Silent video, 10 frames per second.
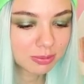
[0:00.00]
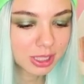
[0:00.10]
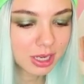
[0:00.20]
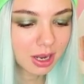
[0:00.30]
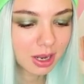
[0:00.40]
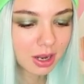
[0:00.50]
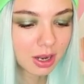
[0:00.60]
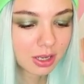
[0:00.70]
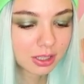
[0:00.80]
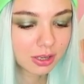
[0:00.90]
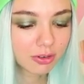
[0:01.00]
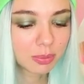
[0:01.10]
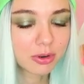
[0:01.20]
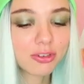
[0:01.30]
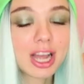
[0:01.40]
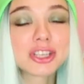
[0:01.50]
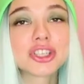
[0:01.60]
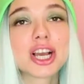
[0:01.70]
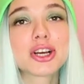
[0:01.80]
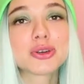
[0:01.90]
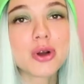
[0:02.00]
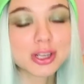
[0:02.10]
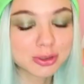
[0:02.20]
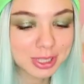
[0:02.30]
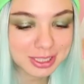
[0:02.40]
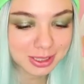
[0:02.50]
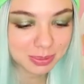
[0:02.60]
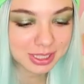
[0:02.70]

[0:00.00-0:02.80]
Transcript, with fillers: and he's gonna... You're out. I'm out of the